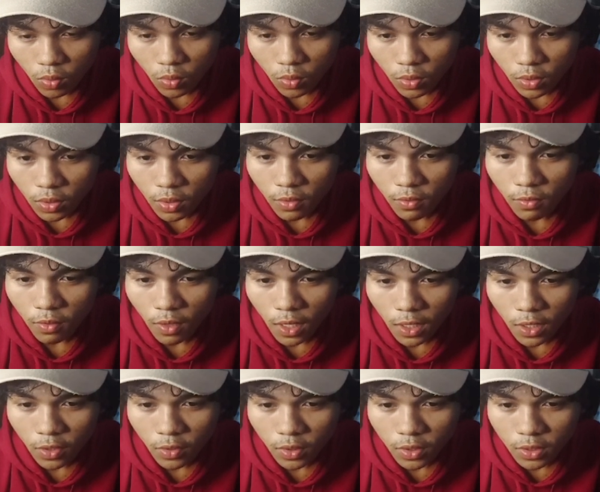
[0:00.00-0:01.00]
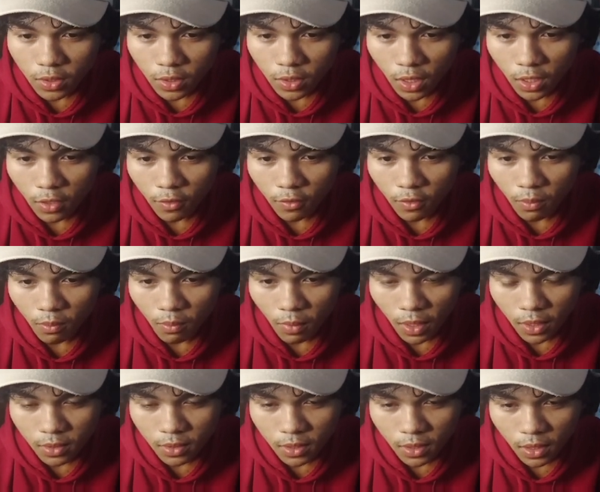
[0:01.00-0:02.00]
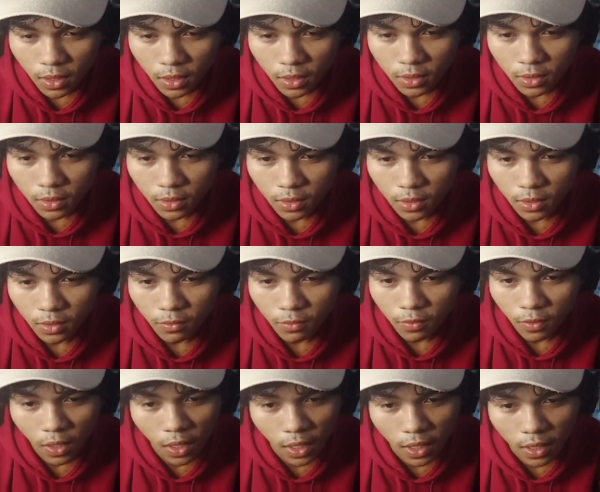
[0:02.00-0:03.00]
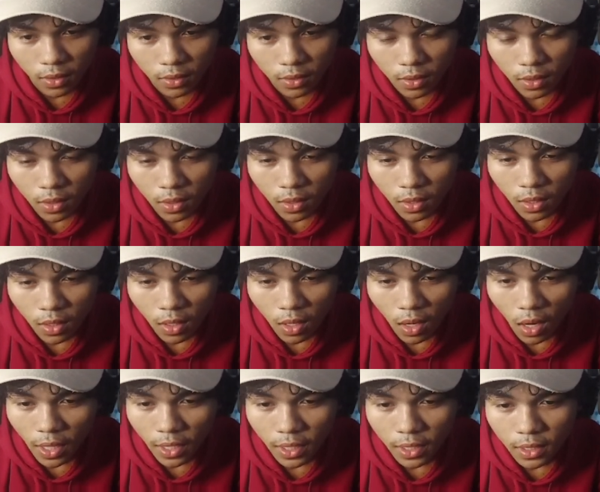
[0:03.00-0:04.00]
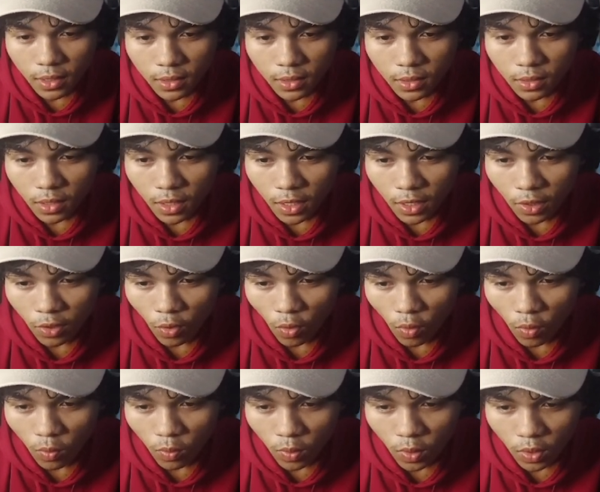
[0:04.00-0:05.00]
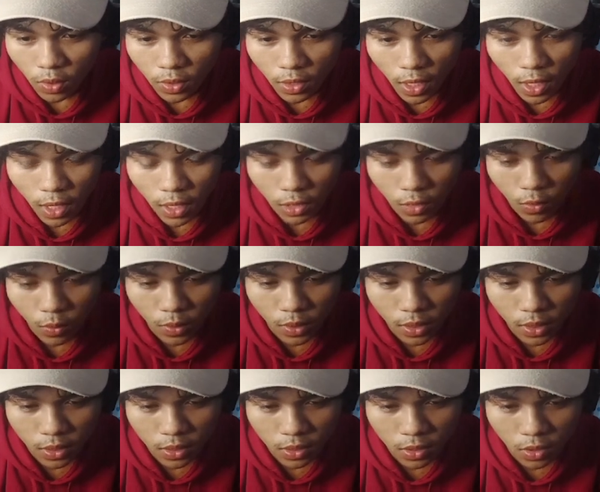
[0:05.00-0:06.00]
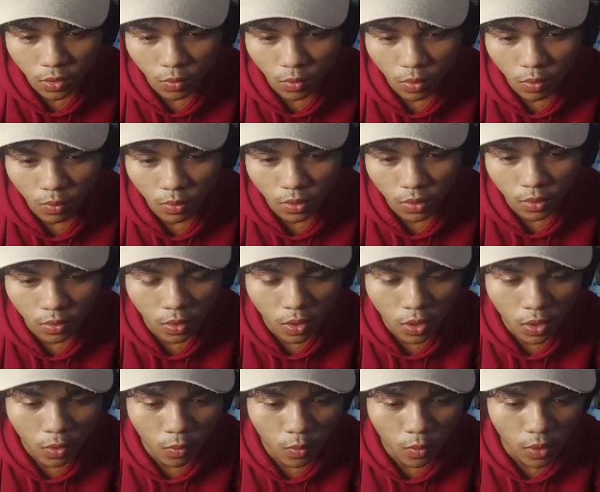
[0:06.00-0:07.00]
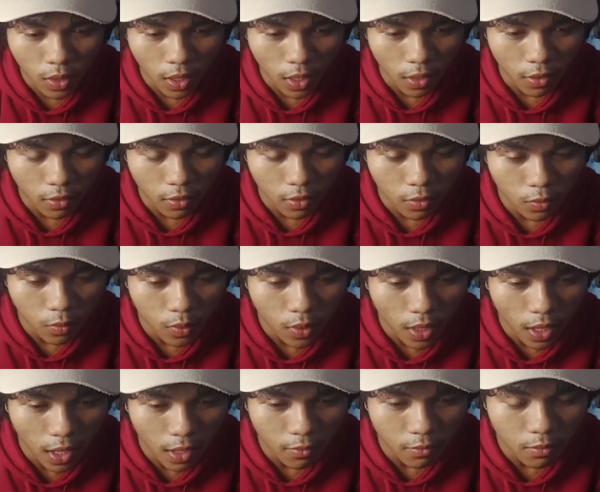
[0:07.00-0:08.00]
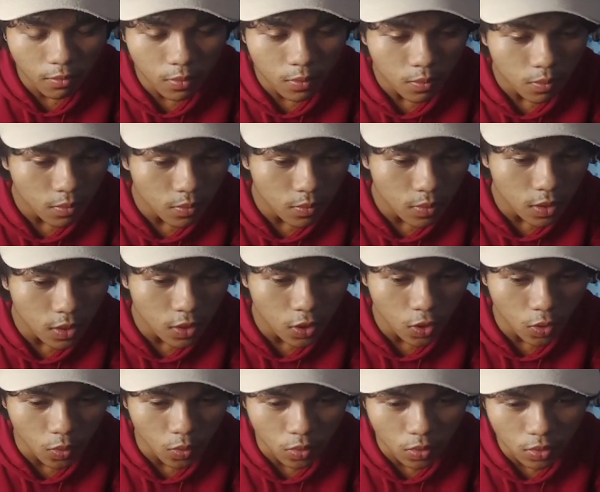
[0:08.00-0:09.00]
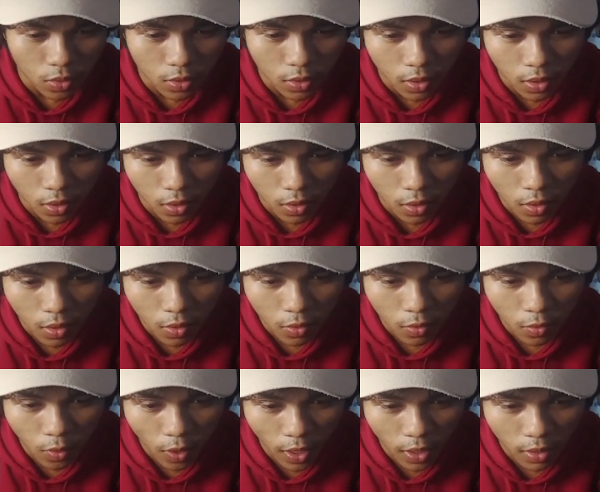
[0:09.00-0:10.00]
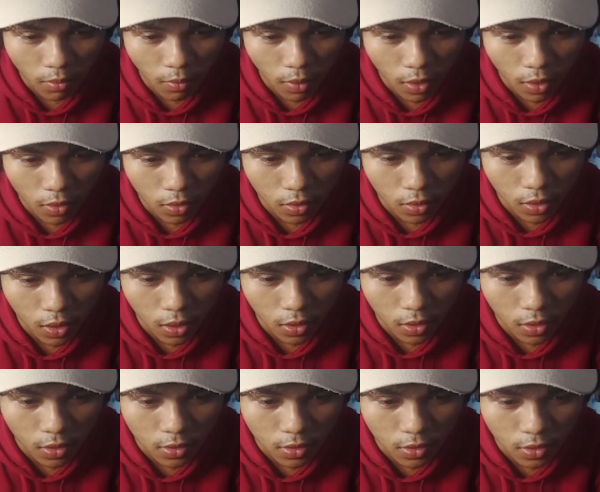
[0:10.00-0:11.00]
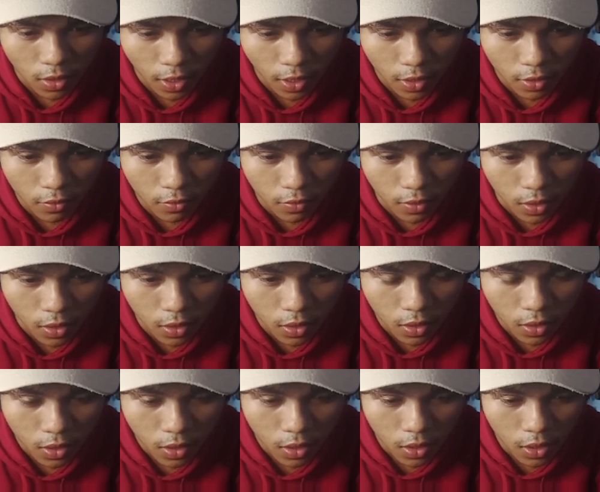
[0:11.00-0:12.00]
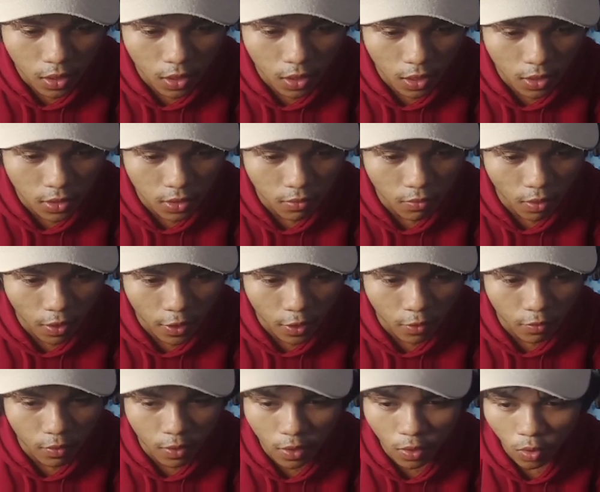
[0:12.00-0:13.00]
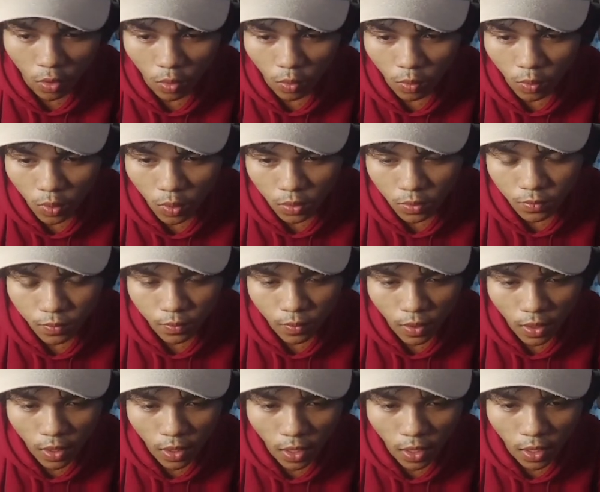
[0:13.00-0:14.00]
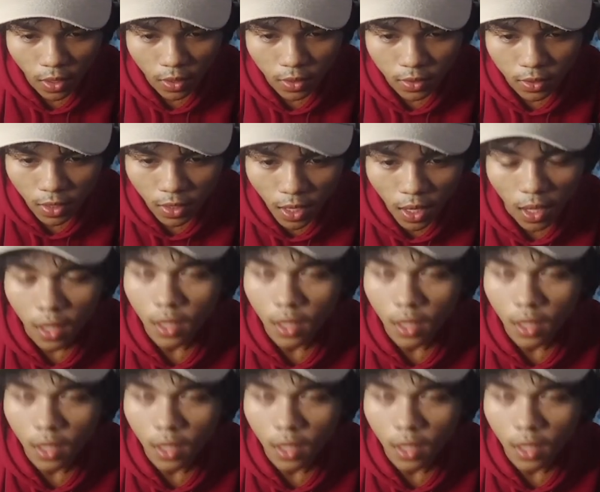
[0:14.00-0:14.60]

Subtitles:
the value inside of the my.txt file is hello world. As we can see, we have been used the right method, and inside of it has the value of hello world, and yeah,